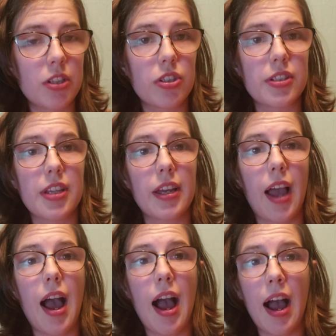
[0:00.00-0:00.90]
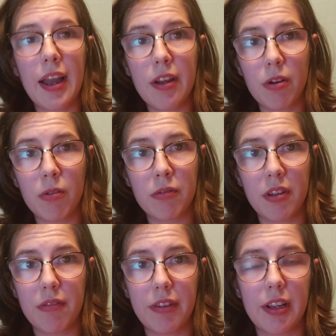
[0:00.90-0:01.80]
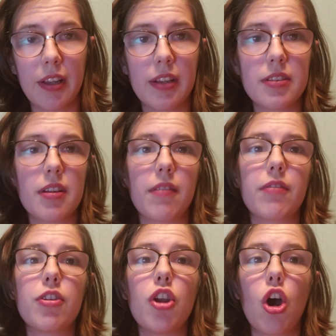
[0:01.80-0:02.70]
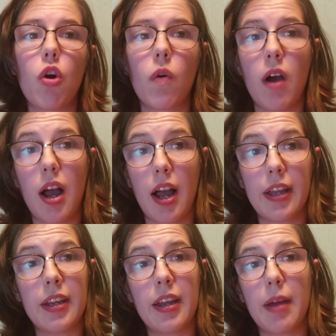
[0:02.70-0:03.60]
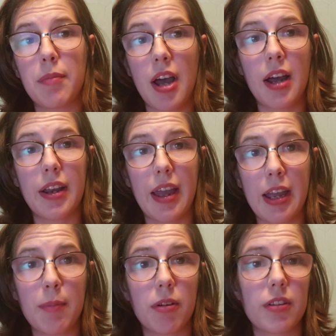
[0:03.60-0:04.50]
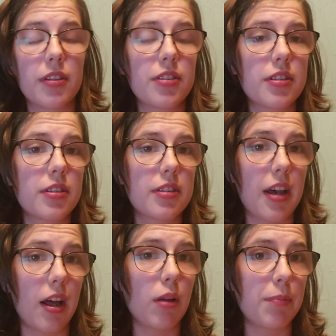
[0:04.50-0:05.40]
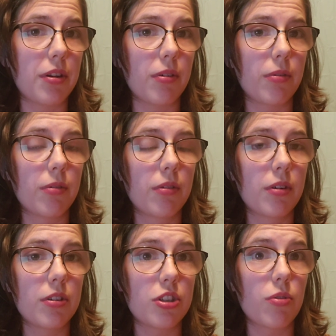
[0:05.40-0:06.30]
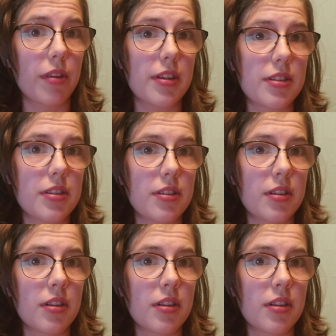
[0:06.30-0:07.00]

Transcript: Just like I own the feelings of no, I am not able to help you do this.